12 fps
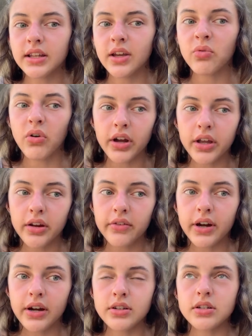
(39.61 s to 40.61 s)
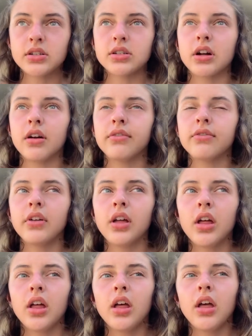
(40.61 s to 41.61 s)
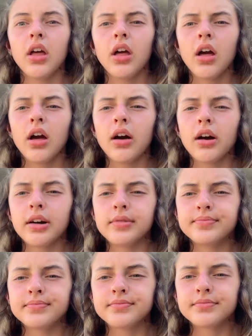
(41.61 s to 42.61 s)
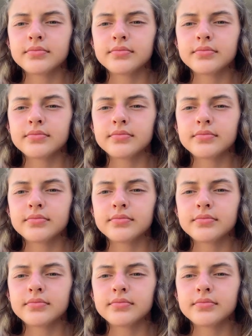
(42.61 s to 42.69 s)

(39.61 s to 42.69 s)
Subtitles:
like walking around and stuff. So I'm